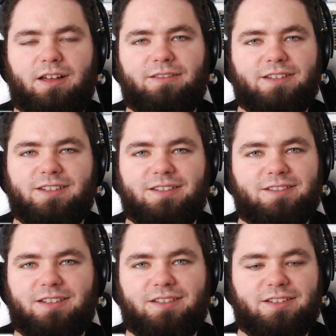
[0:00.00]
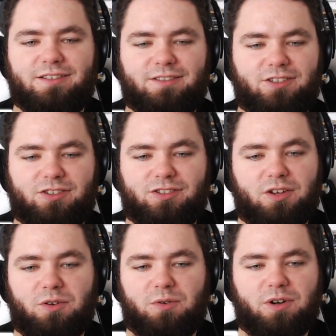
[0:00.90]
This is just
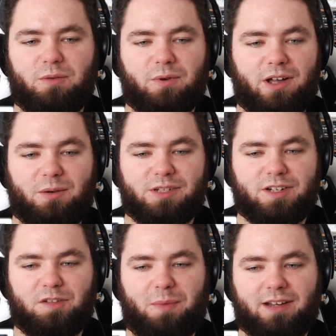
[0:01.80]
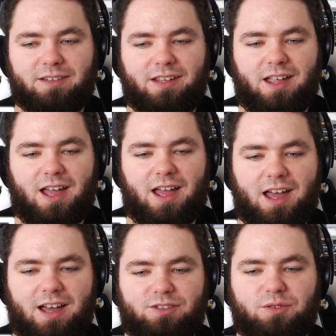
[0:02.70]
so not what I was expecting
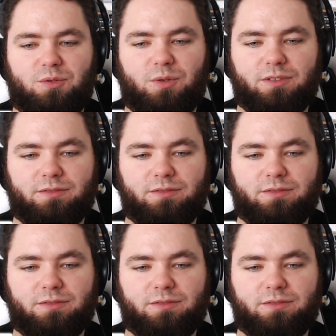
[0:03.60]
at all.